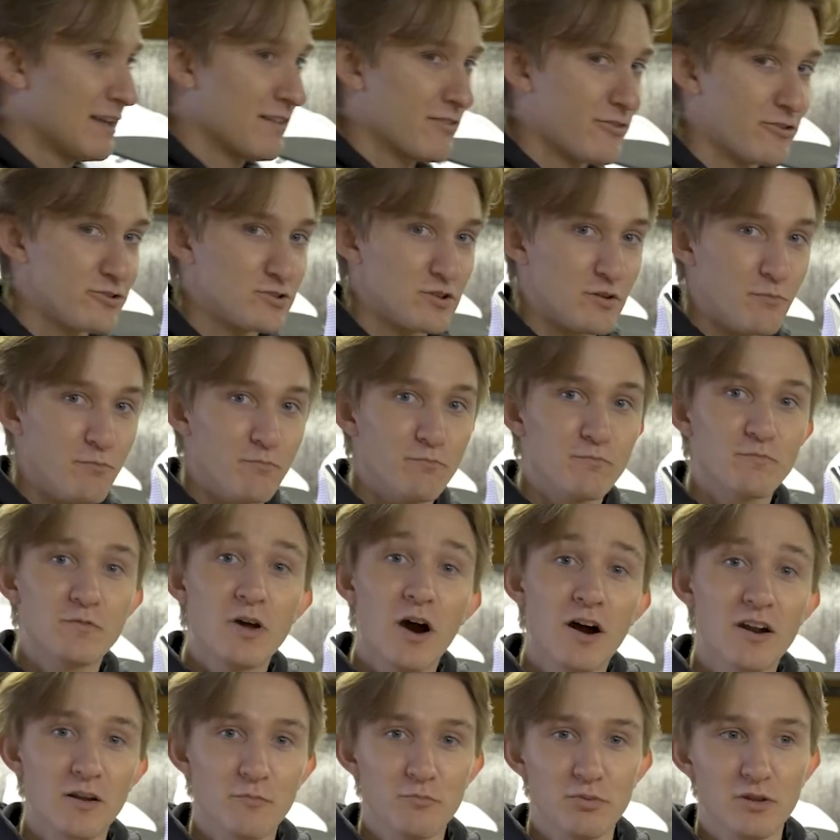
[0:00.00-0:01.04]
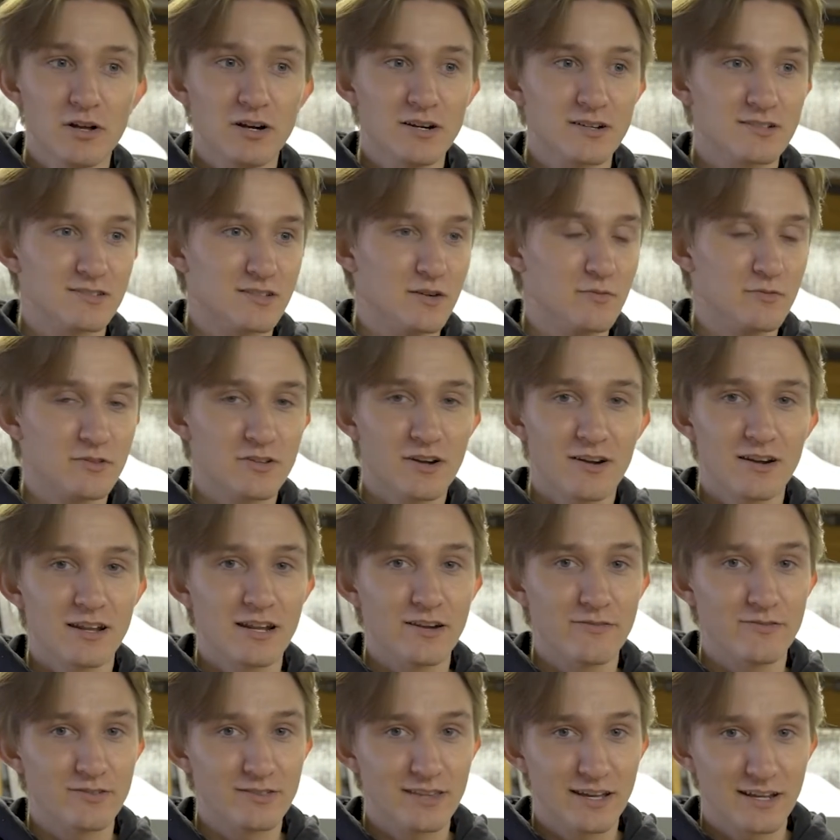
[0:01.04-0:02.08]
there's a ton of plugs, a ton of
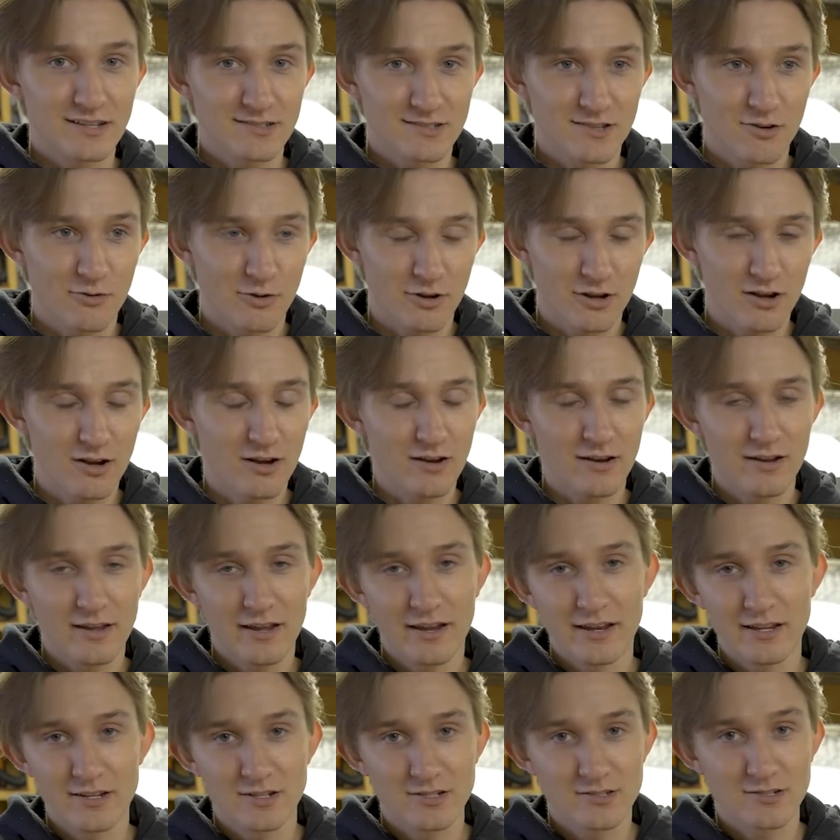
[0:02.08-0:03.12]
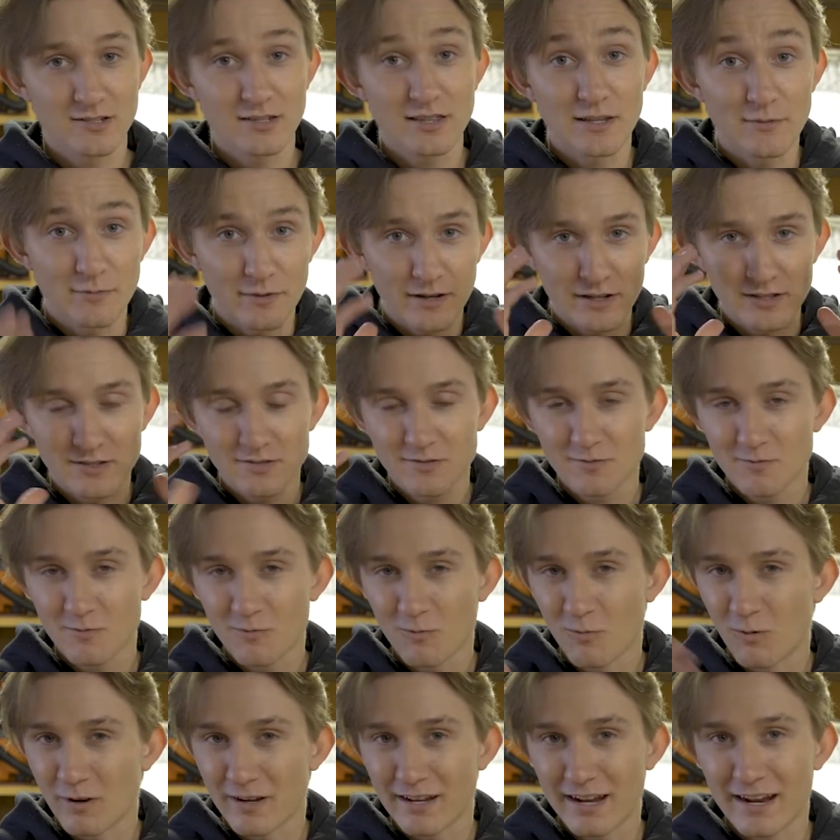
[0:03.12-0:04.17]
different things going on, and it just eliminates
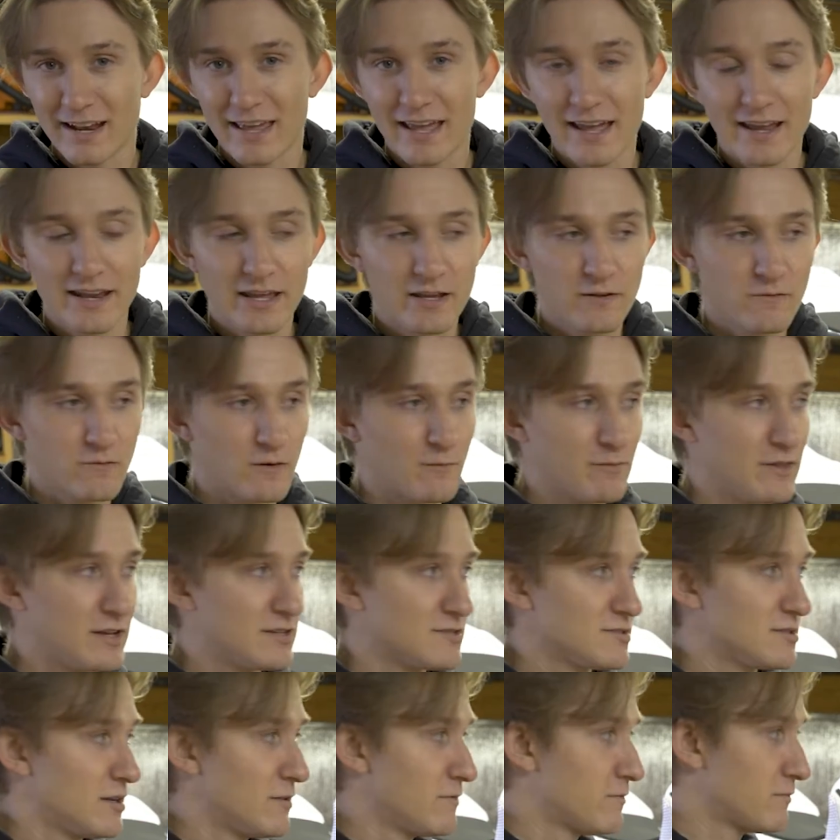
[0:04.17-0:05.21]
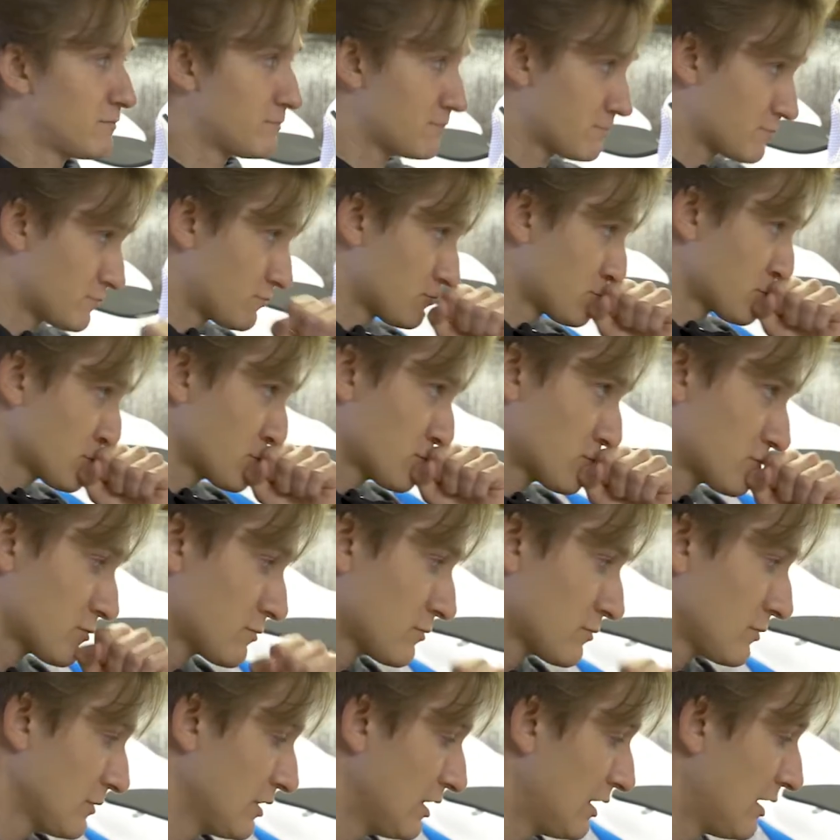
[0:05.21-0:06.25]
one kind of headache from that stuff.
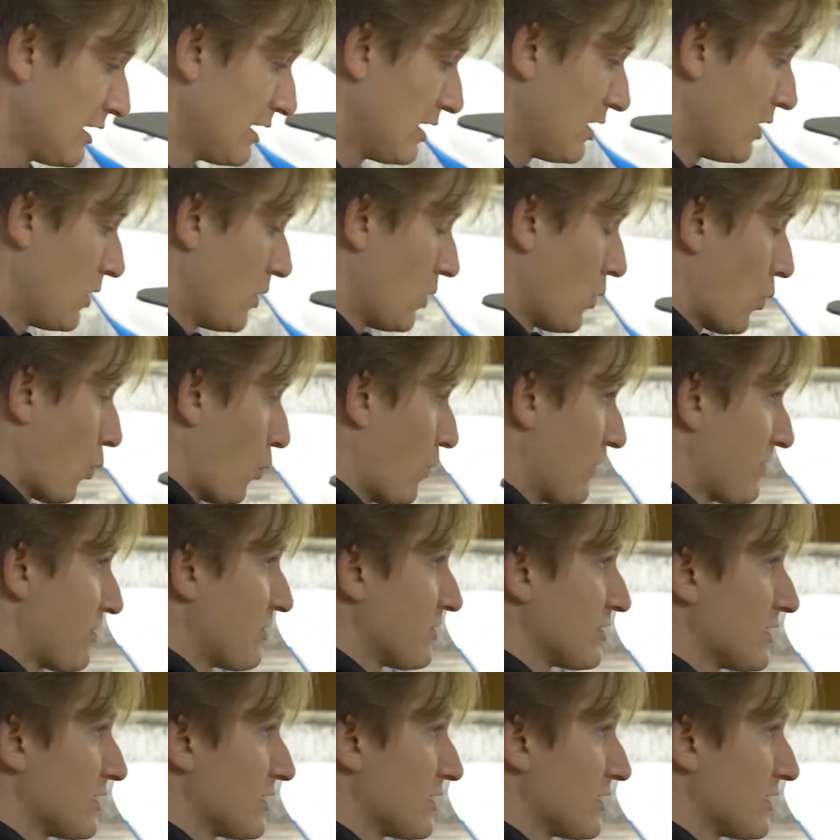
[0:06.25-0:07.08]
With the